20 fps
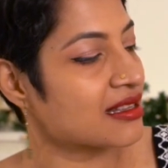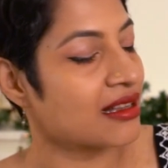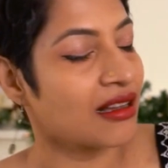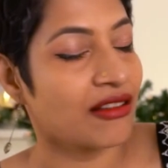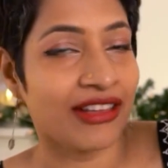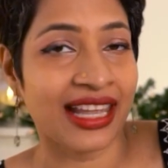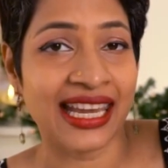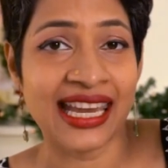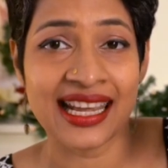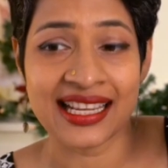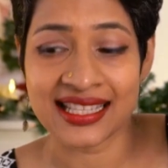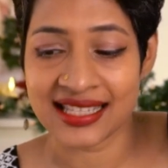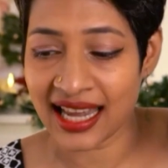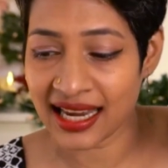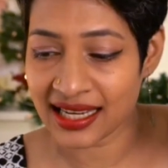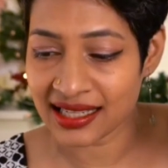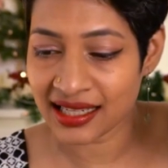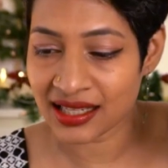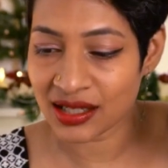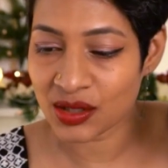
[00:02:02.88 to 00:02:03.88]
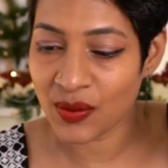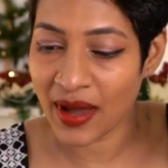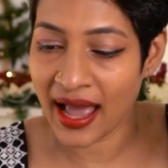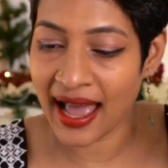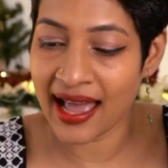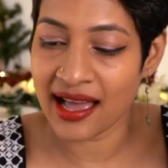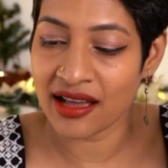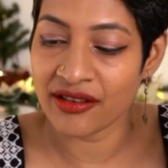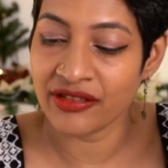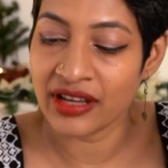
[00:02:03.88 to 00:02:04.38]
very exciting to
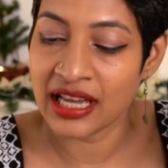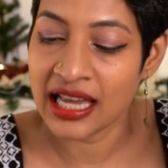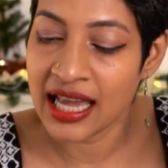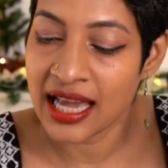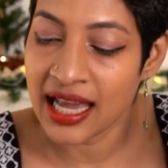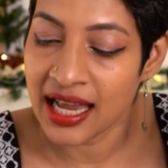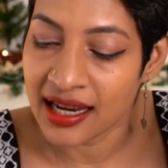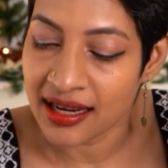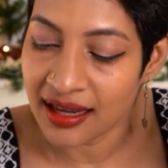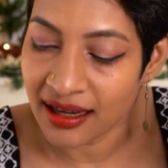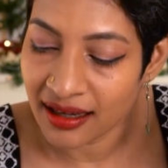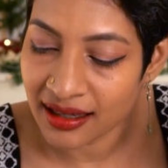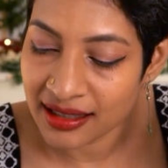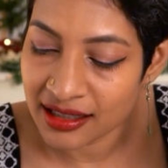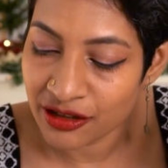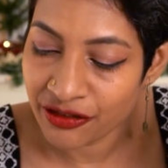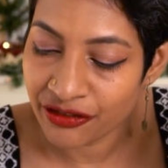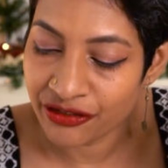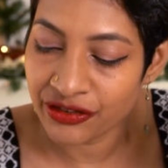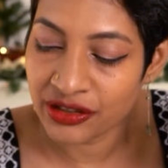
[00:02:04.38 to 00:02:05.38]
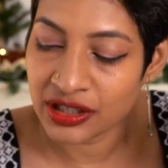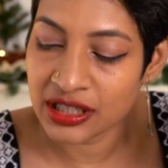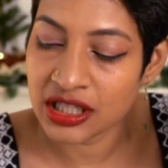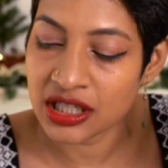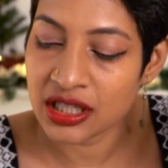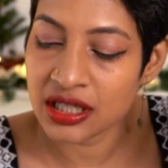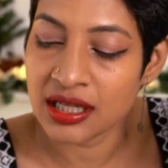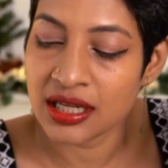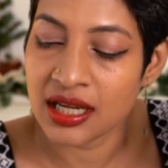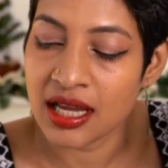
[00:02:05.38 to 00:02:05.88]
have
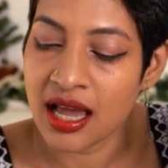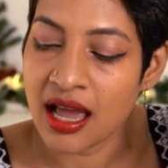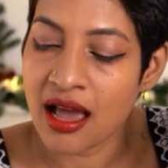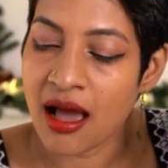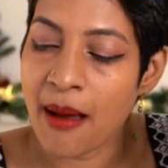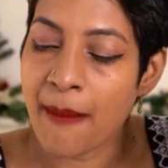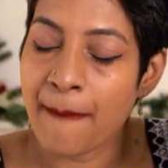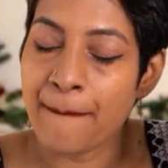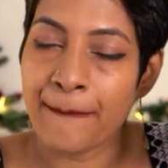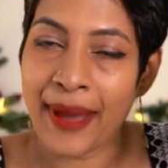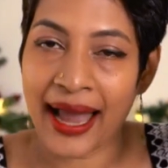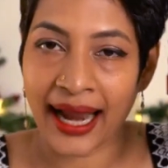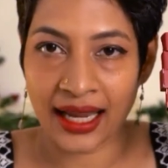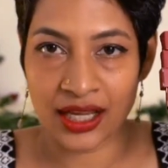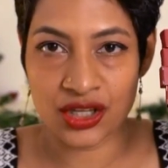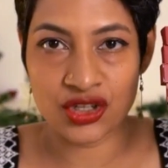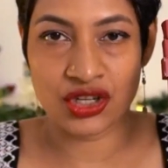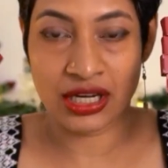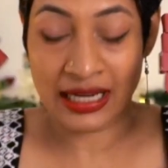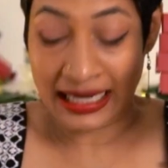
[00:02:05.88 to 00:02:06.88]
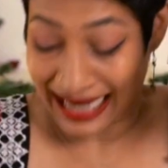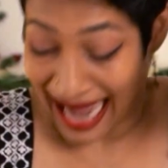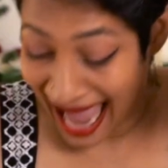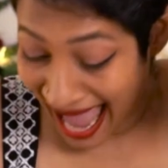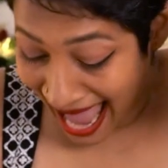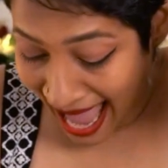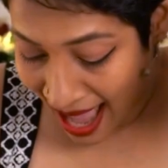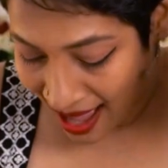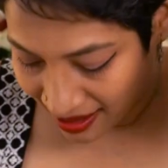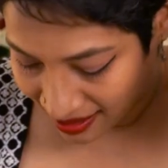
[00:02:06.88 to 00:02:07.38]
different packaging.
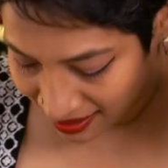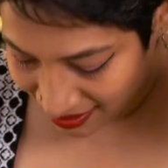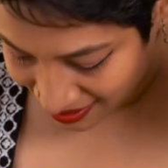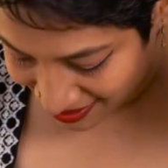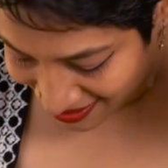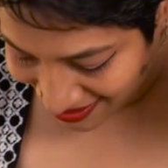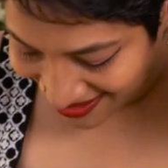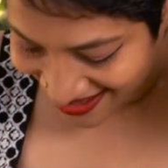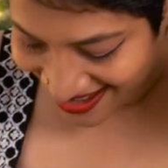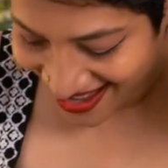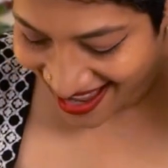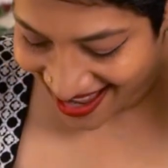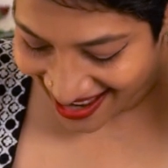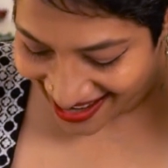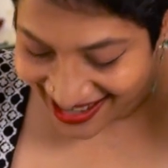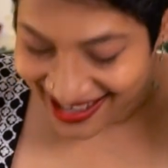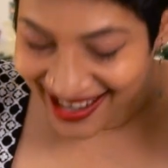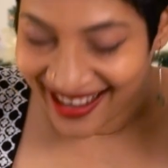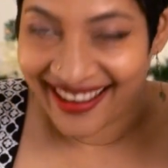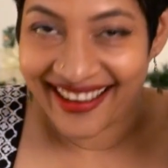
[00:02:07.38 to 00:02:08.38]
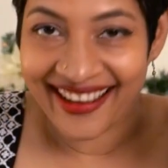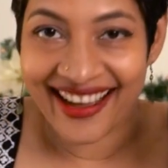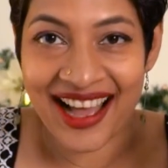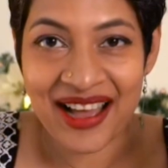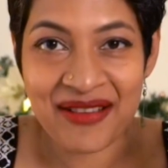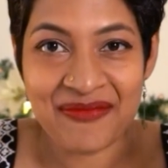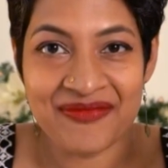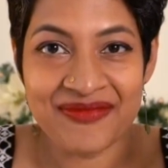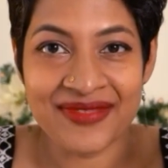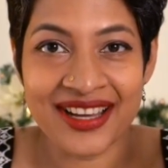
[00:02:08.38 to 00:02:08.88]

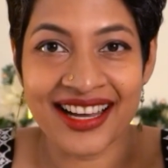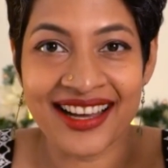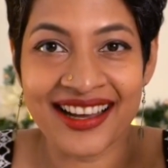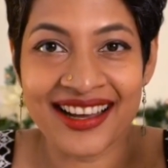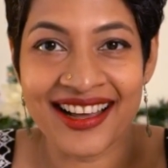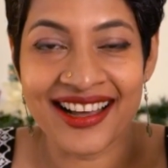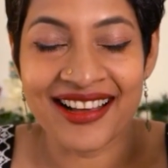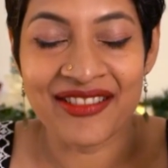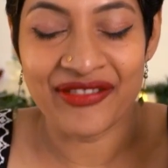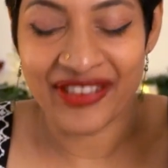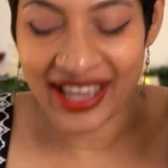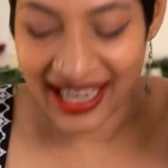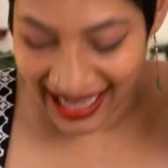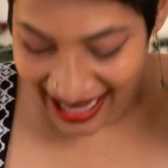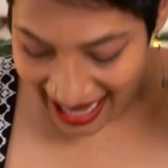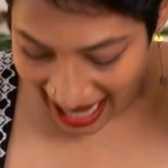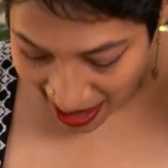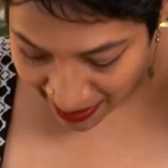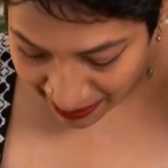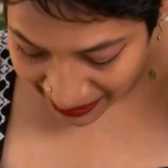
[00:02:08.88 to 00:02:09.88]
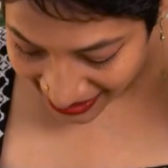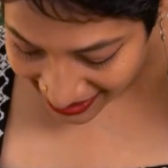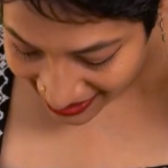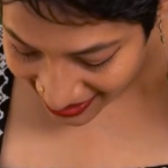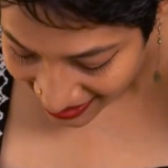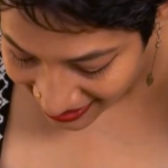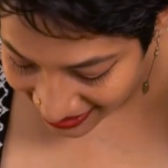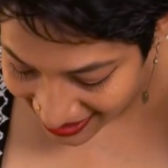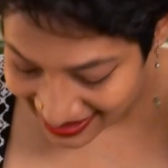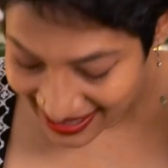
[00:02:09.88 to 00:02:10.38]
I'm very happy
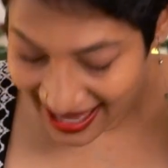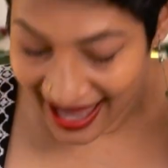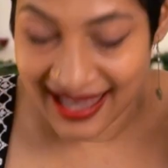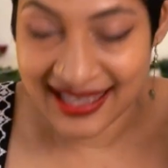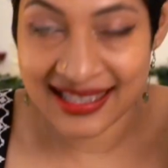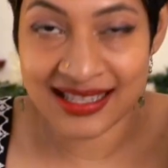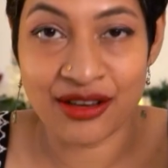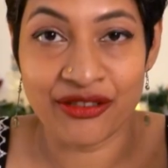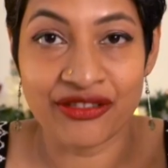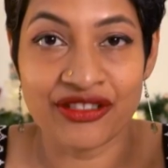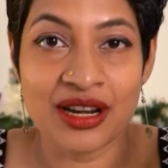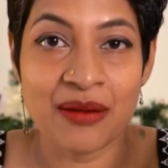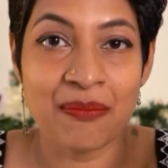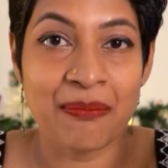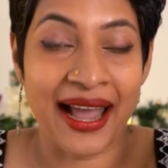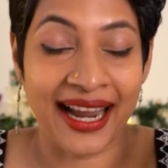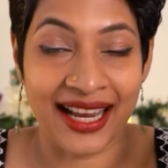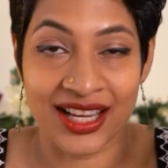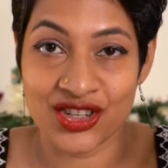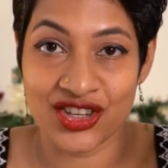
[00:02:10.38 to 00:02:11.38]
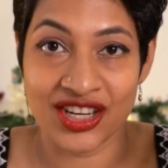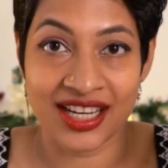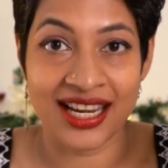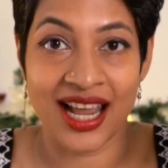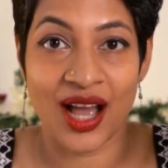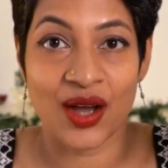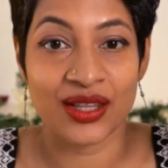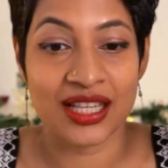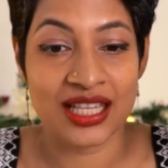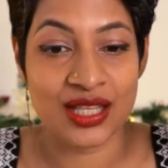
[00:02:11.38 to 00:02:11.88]
that this has different packaging
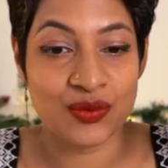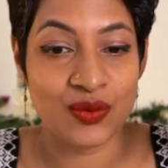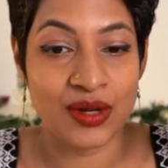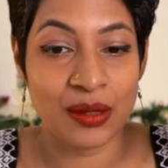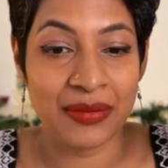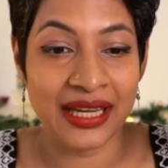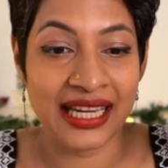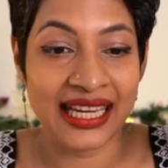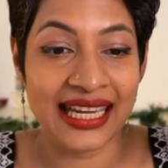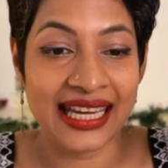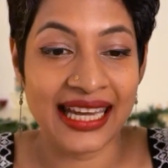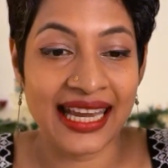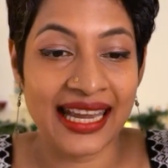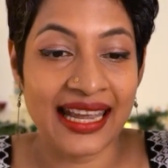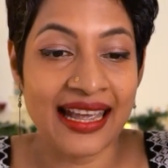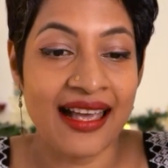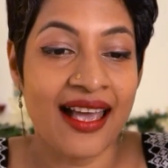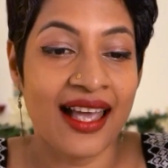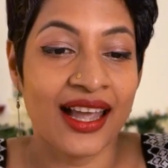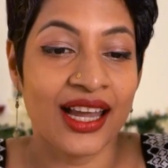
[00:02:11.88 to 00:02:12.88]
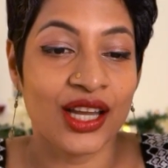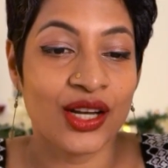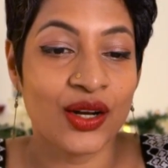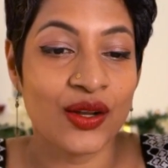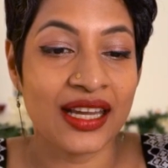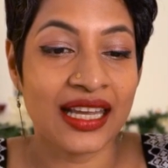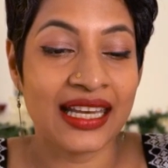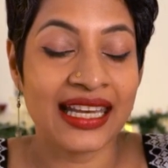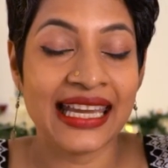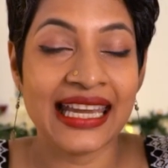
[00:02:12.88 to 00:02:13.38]
now. This will be, you
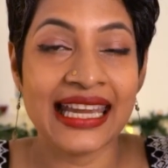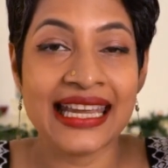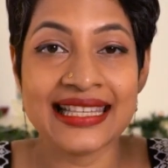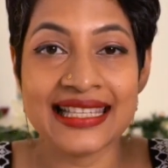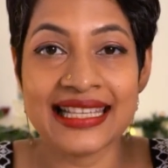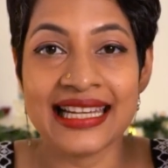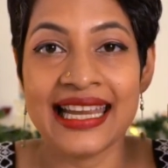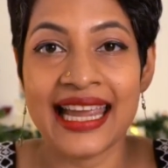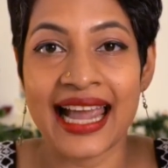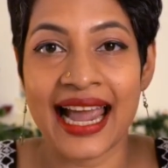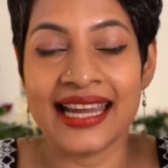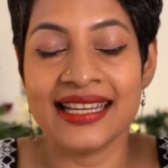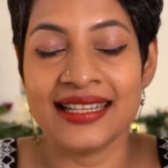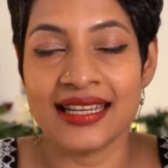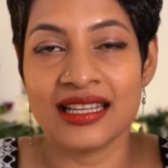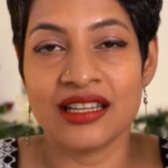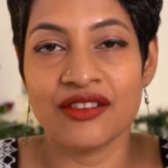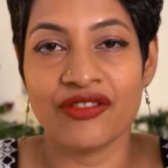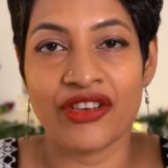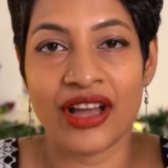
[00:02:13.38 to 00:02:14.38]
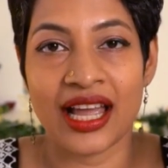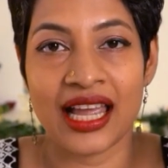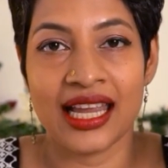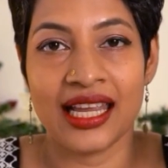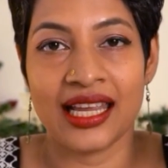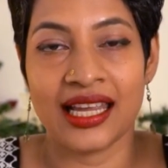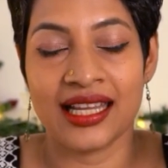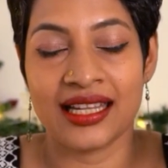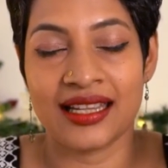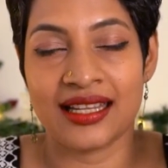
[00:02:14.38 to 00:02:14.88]
can easily identify
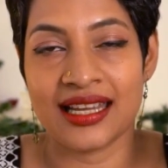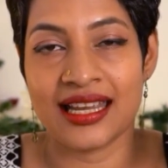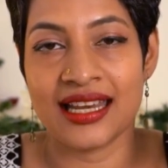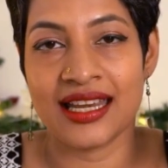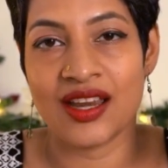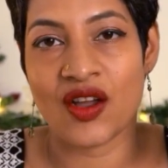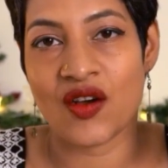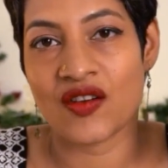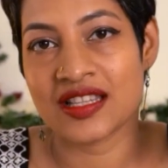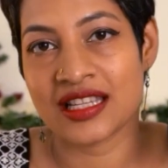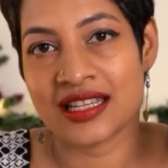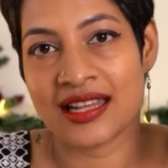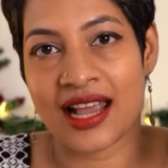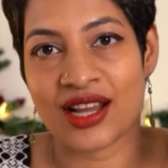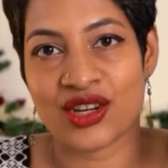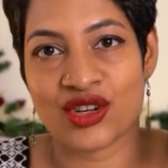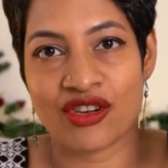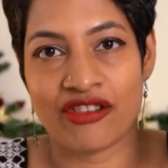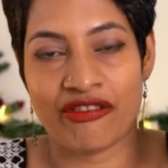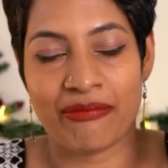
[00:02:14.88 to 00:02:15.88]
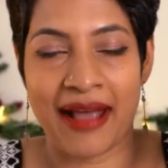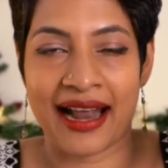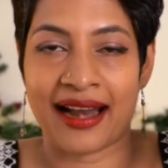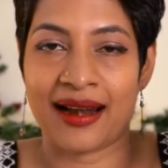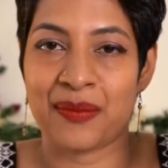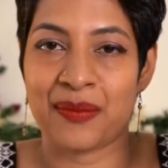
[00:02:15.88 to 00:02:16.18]
it in your stash of M.A.C